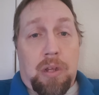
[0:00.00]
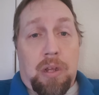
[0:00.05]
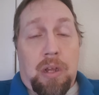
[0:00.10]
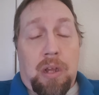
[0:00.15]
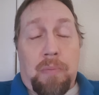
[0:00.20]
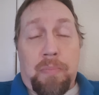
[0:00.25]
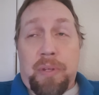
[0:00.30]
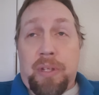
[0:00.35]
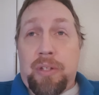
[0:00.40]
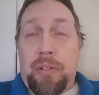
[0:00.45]

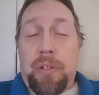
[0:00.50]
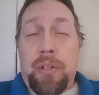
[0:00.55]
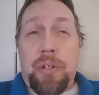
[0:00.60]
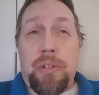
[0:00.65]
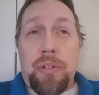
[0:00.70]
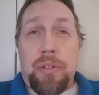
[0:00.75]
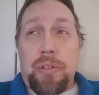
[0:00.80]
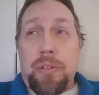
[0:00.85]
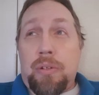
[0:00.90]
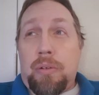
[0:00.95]
I mean, you
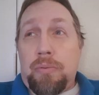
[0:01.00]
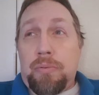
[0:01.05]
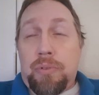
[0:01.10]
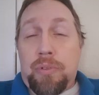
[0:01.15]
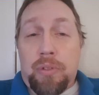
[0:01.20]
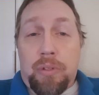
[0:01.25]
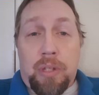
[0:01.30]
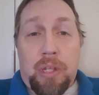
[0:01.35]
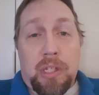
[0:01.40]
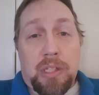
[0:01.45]
just don't
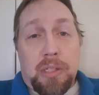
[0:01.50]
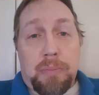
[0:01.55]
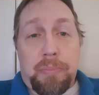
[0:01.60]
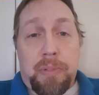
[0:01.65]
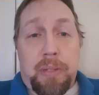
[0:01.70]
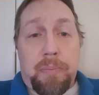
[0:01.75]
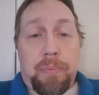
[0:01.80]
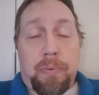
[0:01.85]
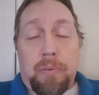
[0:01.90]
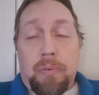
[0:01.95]
do that to
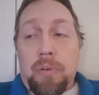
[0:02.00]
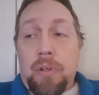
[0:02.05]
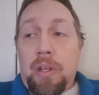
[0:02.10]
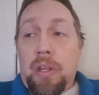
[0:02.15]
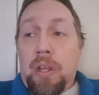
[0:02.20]
people.